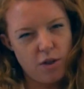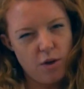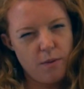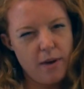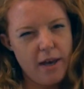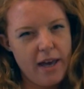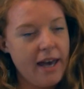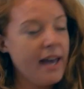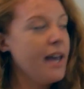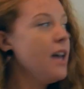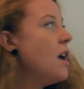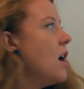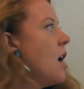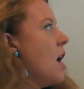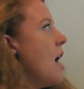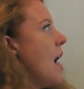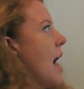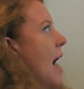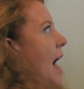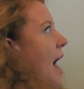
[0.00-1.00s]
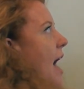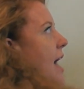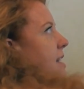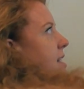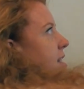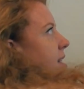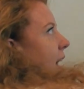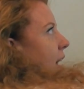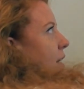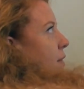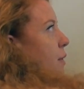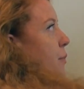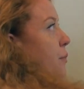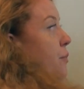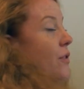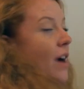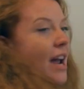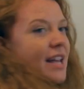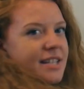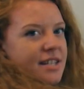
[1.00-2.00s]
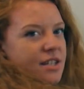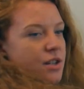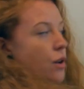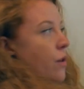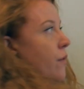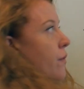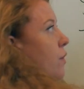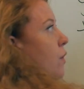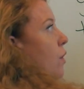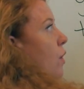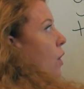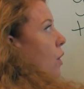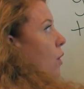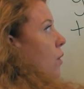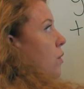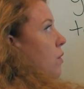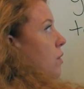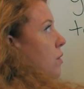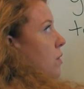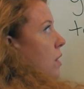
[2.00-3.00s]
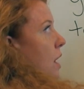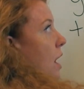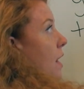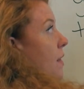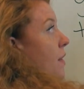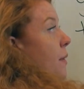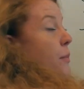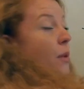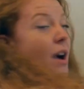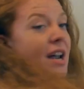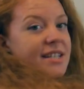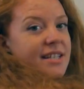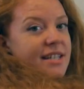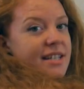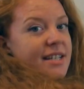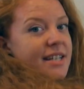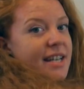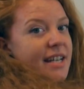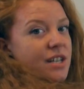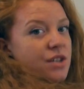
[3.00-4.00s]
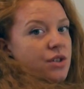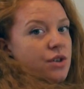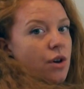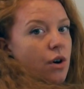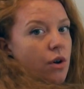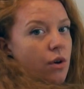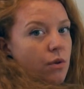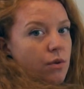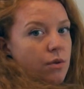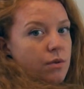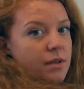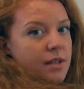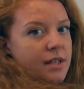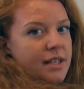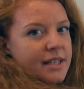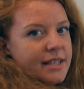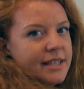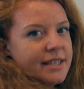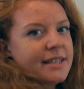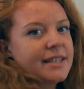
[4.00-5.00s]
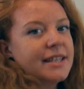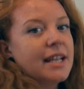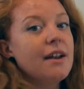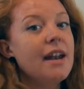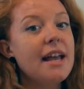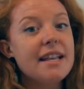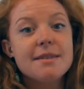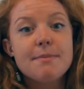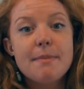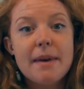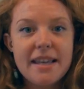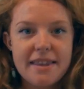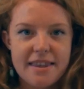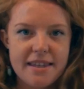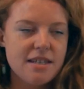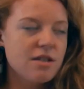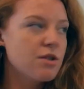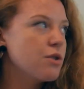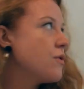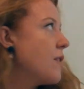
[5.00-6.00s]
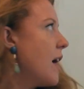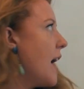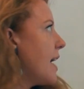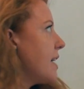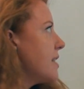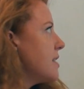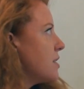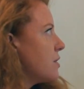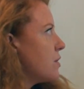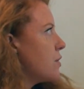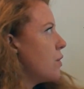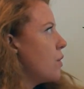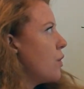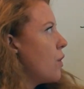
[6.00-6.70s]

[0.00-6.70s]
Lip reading: Okay, and now the present of go, the present is go. Now let's make this correct.